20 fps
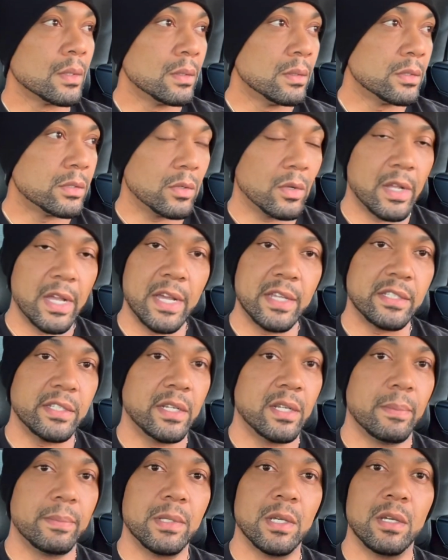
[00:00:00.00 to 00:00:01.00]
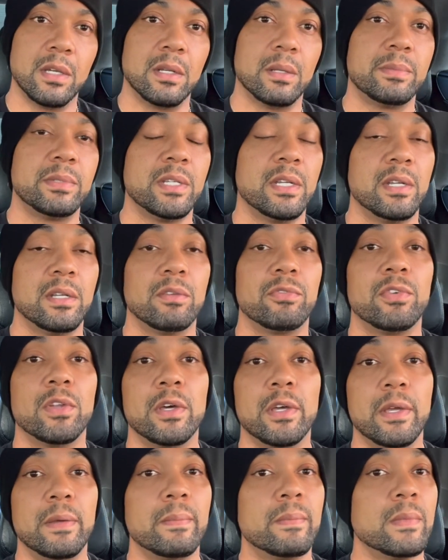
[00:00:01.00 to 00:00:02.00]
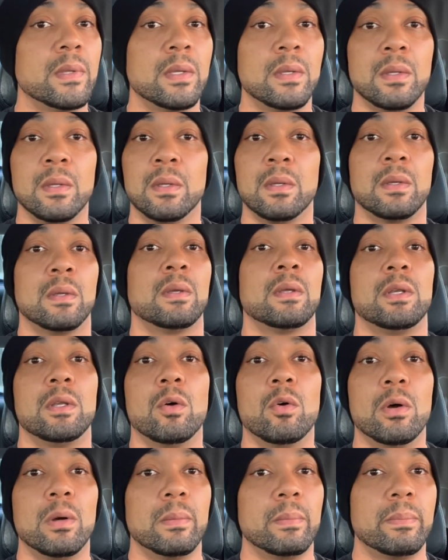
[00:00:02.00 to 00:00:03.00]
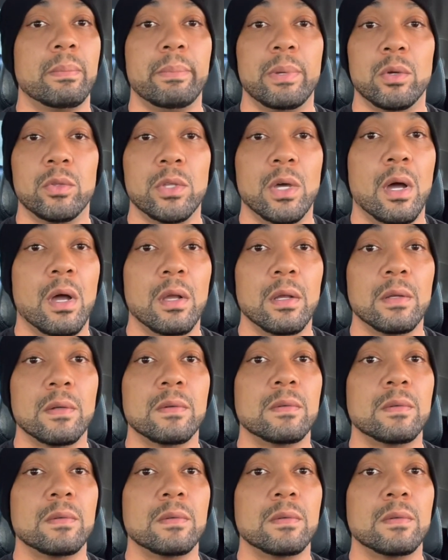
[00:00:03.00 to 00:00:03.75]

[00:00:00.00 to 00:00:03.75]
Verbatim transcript: So God said, I'm done. I'm sending the flood. Noah, build the ark.